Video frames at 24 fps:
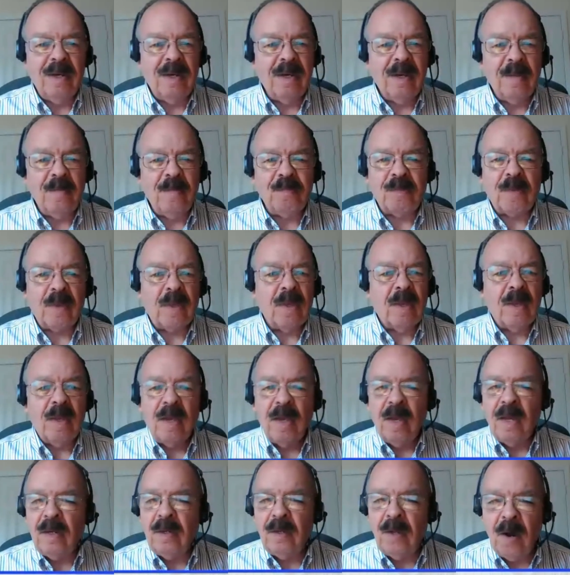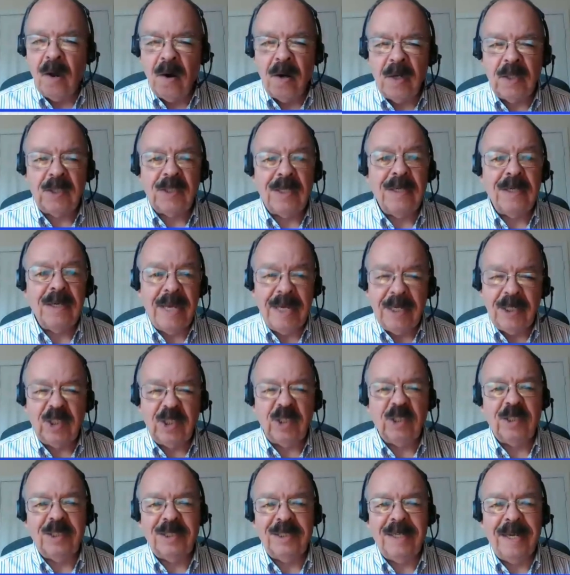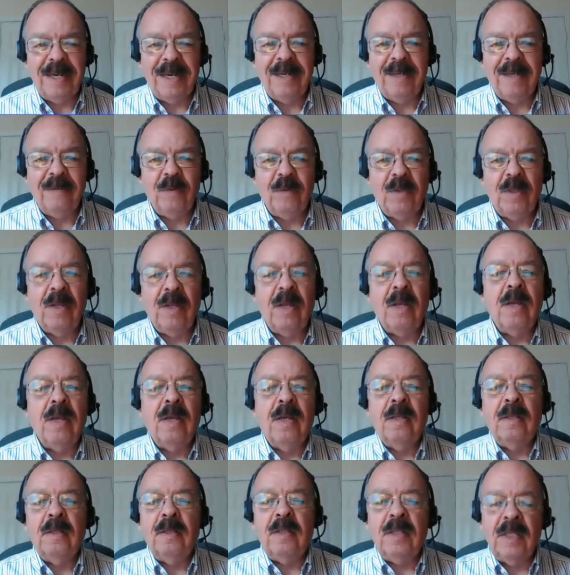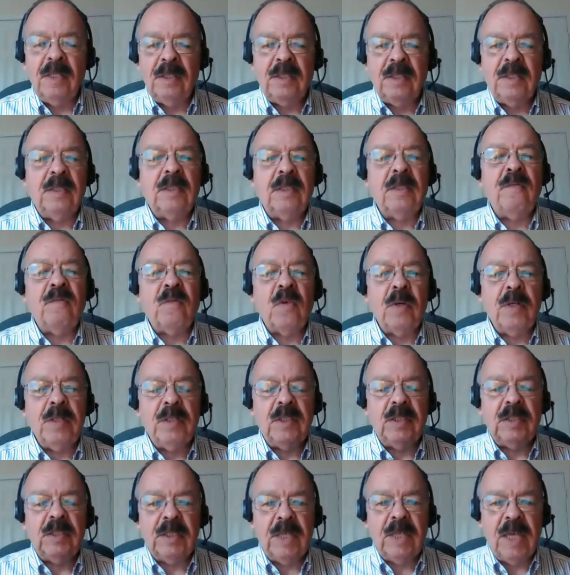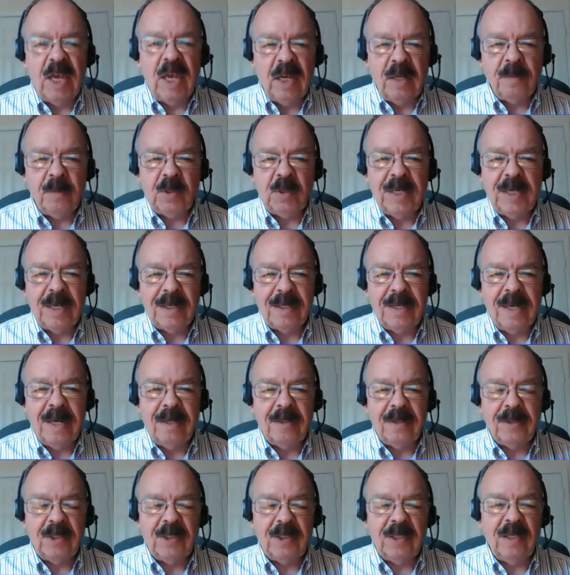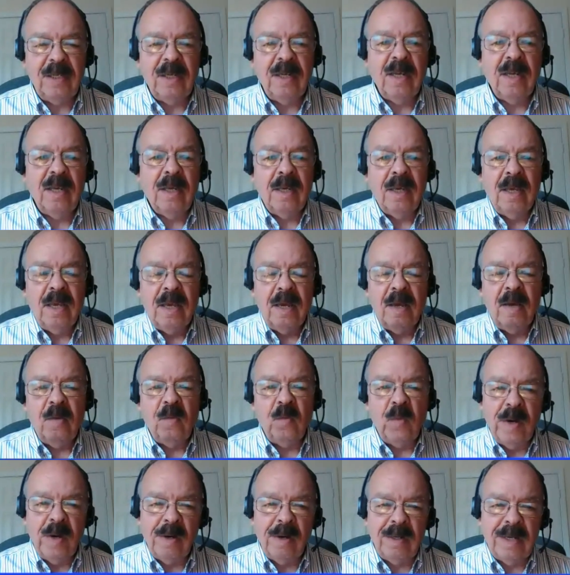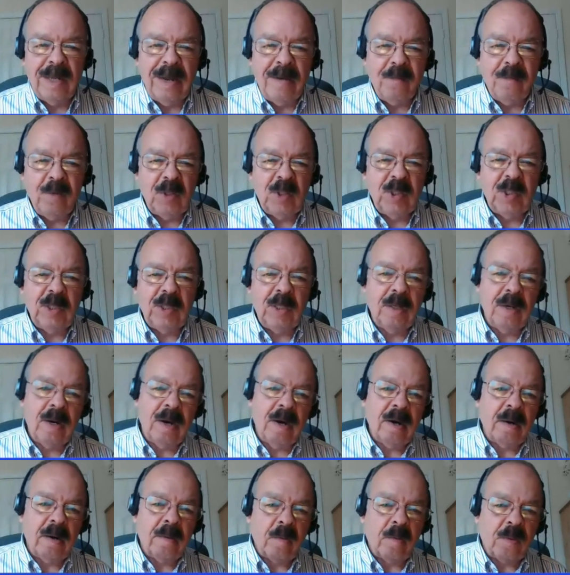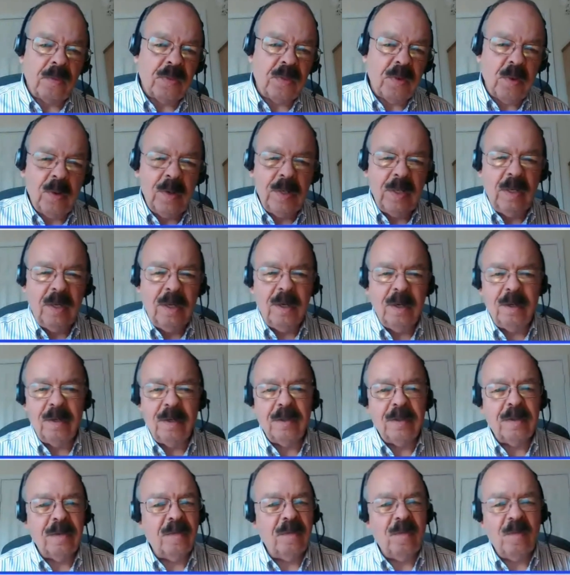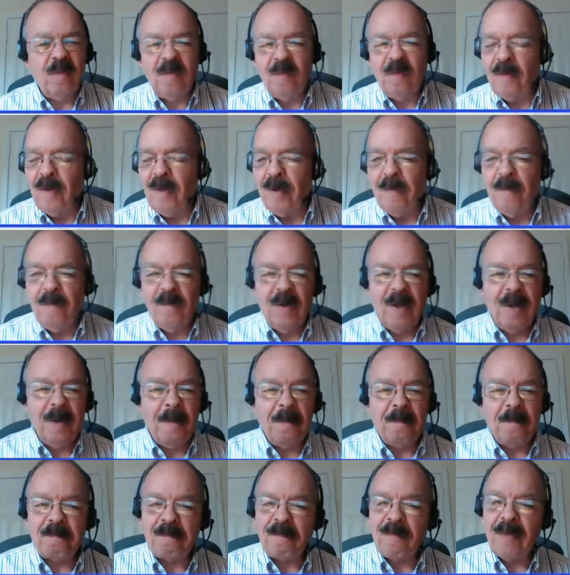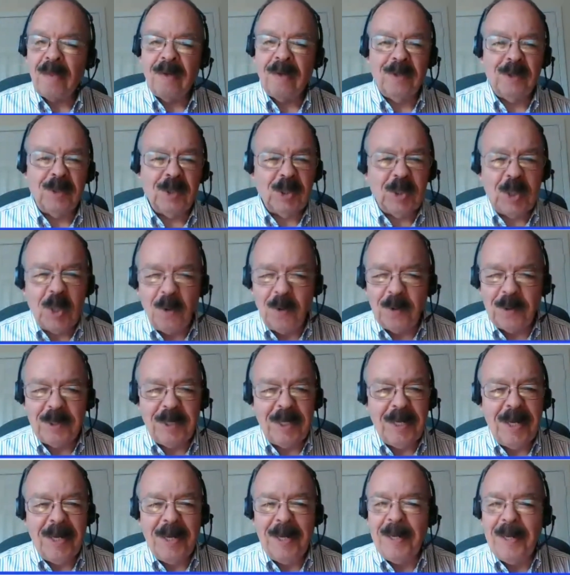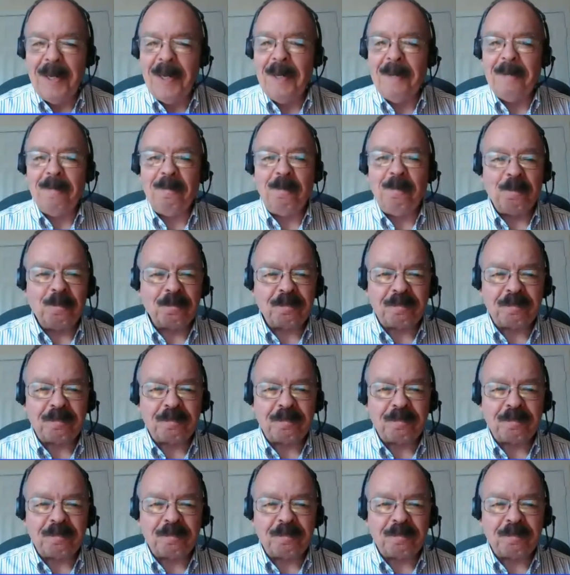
um, a large nation state even. This is a very scalable technology, and we're leveraging our 30 years of, of uh, consulting and